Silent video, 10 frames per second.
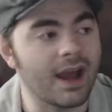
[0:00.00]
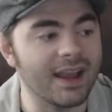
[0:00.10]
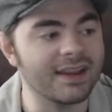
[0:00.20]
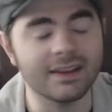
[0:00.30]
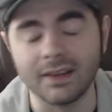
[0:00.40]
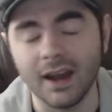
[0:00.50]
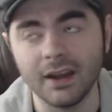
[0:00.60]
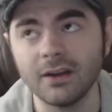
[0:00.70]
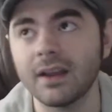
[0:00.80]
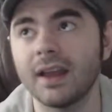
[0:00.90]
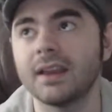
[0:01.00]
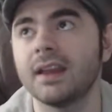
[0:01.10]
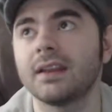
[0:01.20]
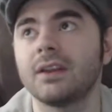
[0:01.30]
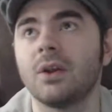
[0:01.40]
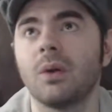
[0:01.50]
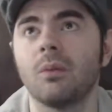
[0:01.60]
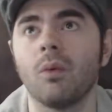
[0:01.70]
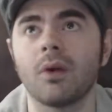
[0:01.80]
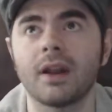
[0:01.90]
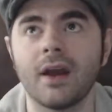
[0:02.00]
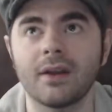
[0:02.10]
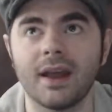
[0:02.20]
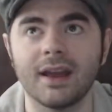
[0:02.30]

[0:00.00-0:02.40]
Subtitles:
I get tired, I get, worn out,